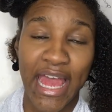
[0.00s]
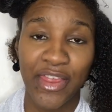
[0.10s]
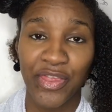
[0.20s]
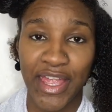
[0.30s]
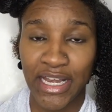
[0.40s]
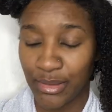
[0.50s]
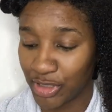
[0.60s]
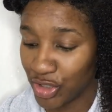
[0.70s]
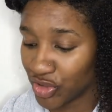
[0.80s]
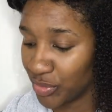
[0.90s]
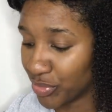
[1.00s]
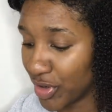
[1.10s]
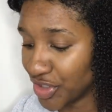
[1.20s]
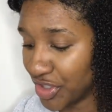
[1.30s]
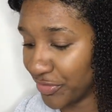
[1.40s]
and then I'm going to
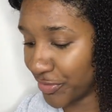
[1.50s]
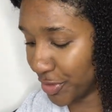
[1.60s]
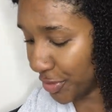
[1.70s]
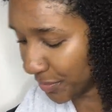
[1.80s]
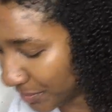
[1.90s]
brush it through